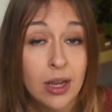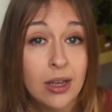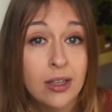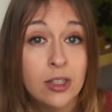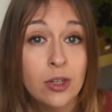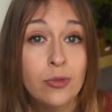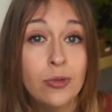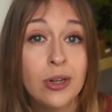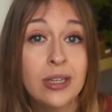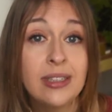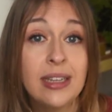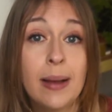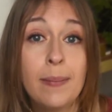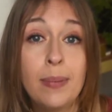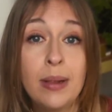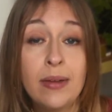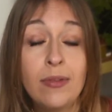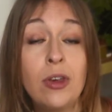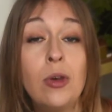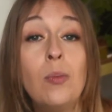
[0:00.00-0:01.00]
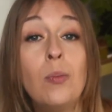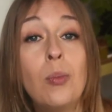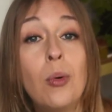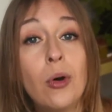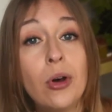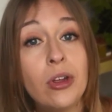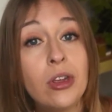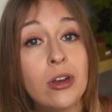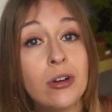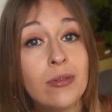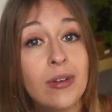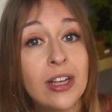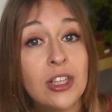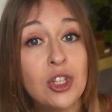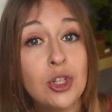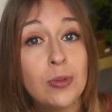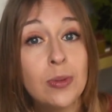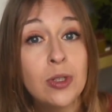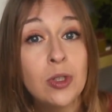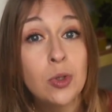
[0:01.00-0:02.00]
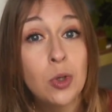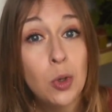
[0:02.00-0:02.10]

So for example, if you boil your vegetables,